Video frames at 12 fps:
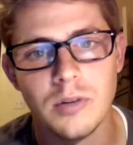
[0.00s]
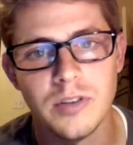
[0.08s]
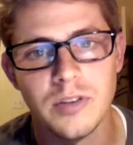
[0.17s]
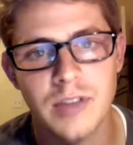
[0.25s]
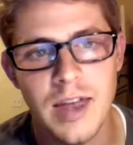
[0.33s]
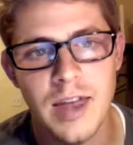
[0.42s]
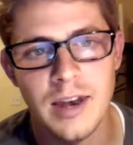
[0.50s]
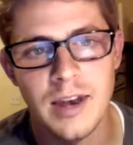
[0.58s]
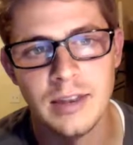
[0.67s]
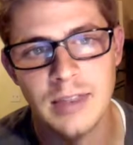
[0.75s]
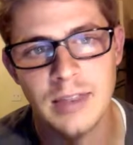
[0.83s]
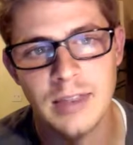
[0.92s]
and
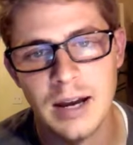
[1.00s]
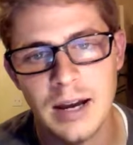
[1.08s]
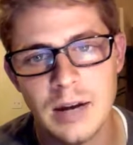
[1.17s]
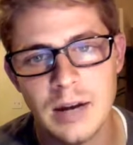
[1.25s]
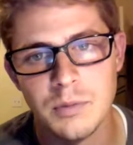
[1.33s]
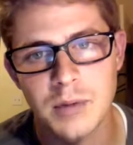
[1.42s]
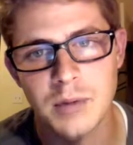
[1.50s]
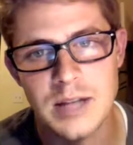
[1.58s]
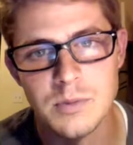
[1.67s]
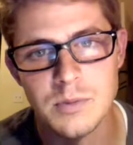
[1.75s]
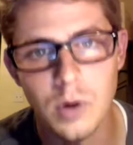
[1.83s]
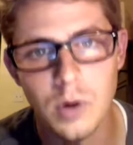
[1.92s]
then that kind of applies
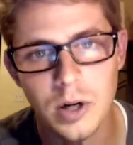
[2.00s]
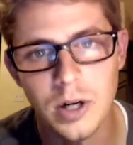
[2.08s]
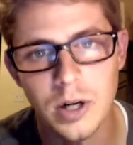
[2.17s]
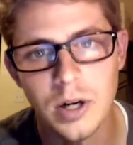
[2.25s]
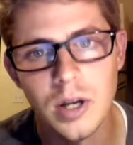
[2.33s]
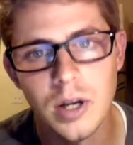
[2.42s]
more,